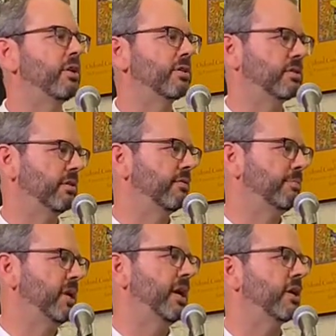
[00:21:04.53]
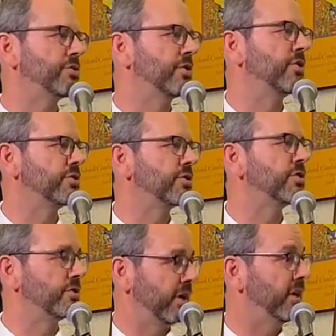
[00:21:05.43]
Pierce of pediatric
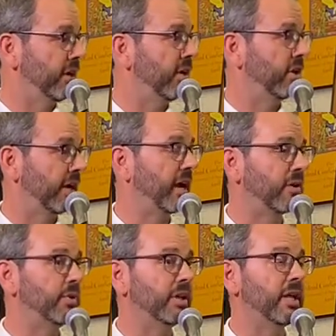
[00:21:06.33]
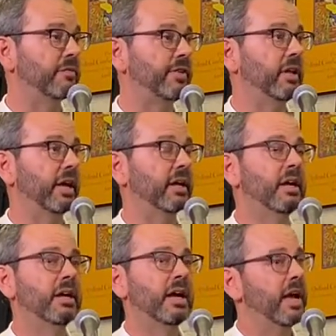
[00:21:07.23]
neurosurgery. You know, like I feel like
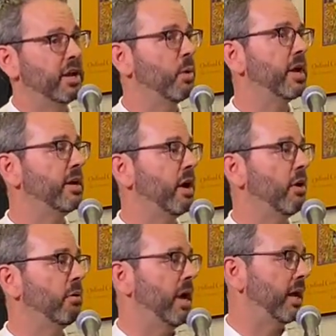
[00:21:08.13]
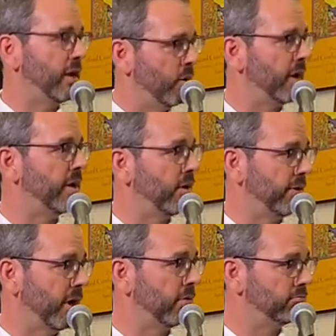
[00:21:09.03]
I know what I know and I know what I
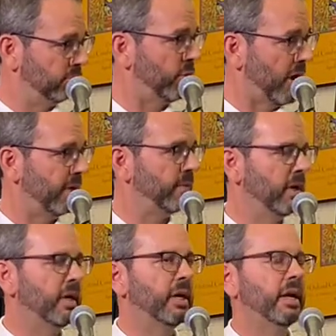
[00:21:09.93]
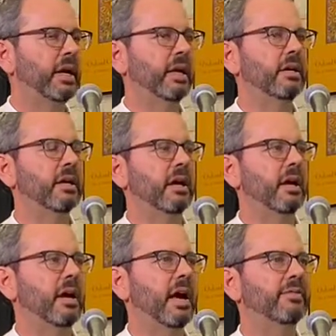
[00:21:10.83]
don't know, right? And
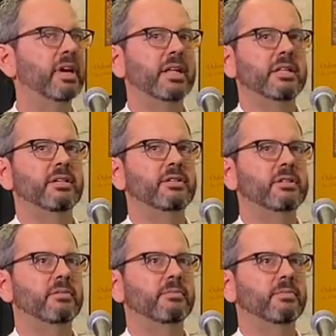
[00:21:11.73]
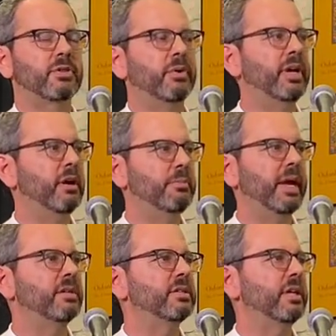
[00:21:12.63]
I've got these three
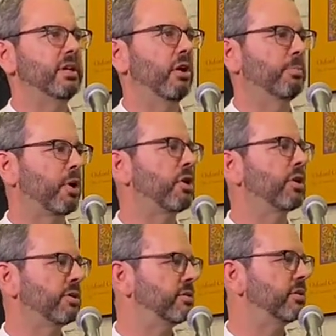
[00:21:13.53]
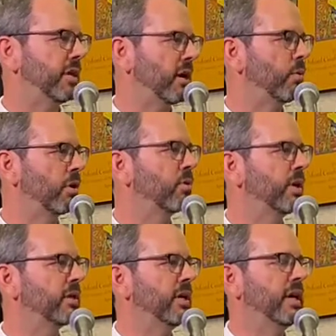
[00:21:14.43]
amazing young partners that I work
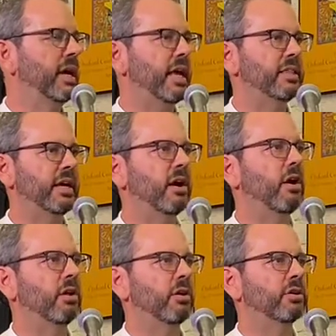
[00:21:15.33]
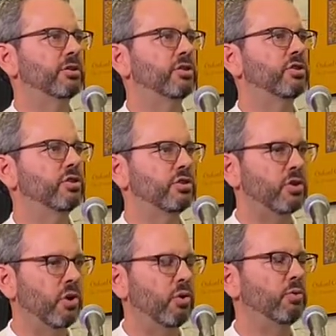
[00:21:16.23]
with, and they all are
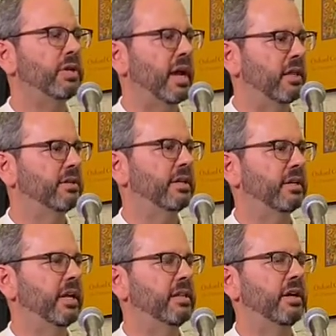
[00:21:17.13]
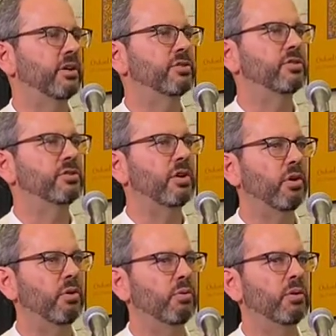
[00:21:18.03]
so talented, and they are
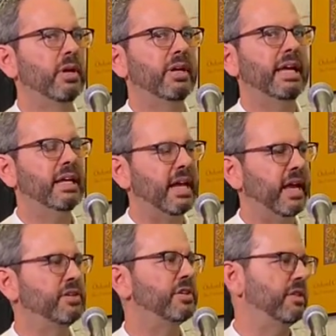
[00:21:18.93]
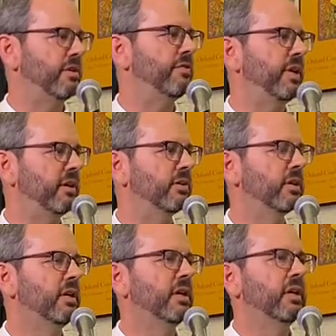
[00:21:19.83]
so engaged in their
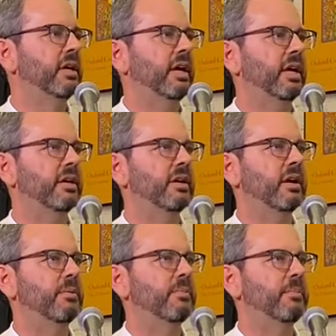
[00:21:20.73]
field.